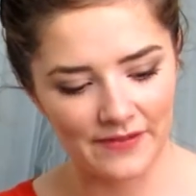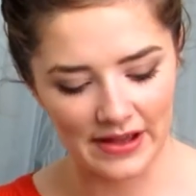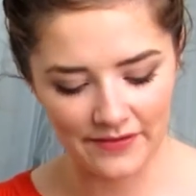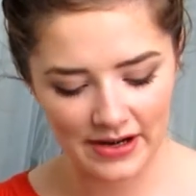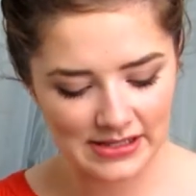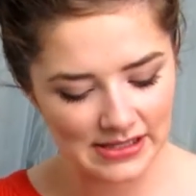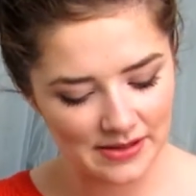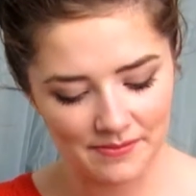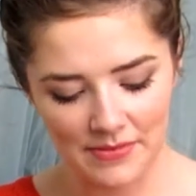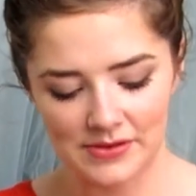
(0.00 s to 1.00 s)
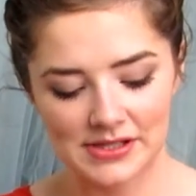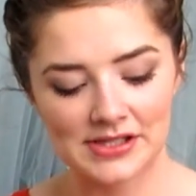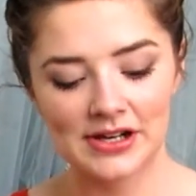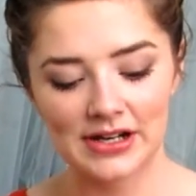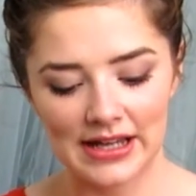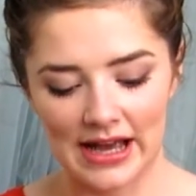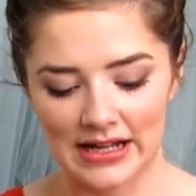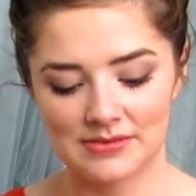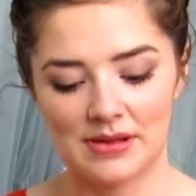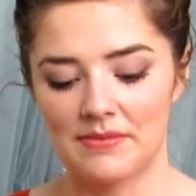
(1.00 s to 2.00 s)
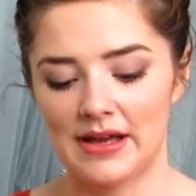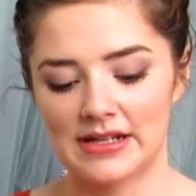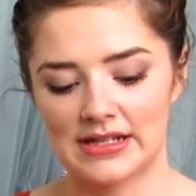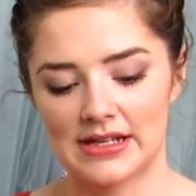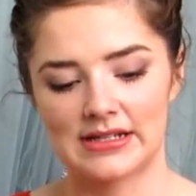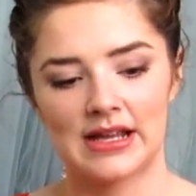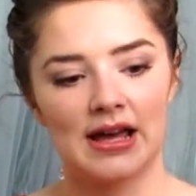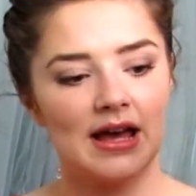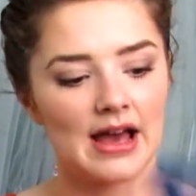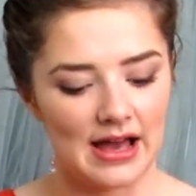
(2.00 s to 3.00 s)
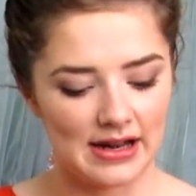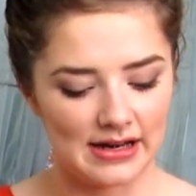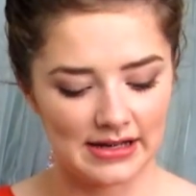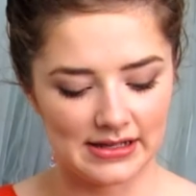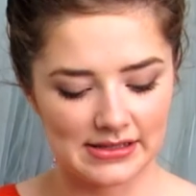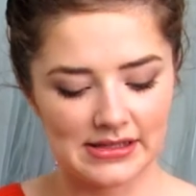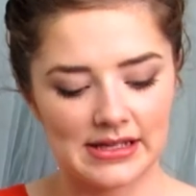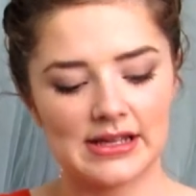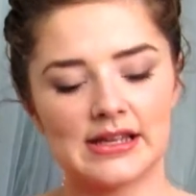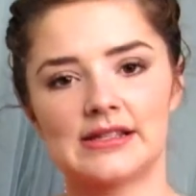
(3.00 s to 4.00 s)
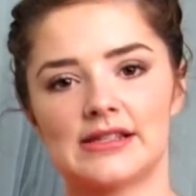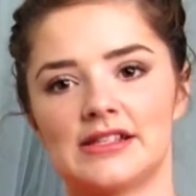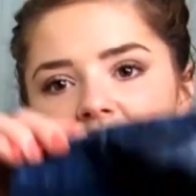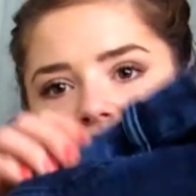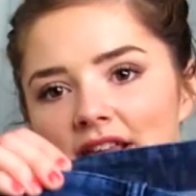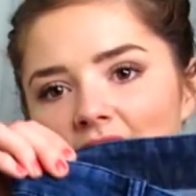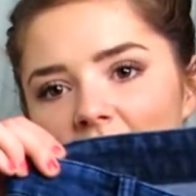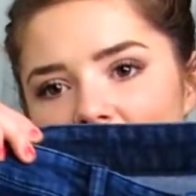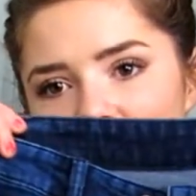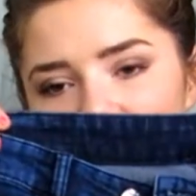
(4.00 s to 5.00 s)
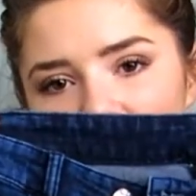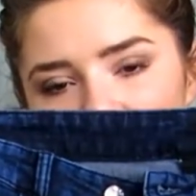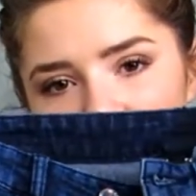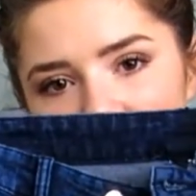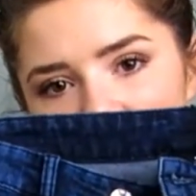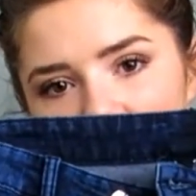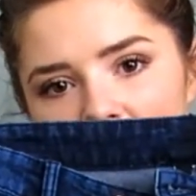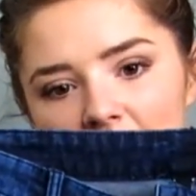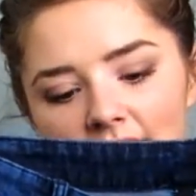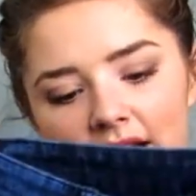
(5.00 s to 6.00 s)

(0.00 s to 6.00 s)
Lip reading: favourite most certainly had to be mentioned, and it is these jeans. These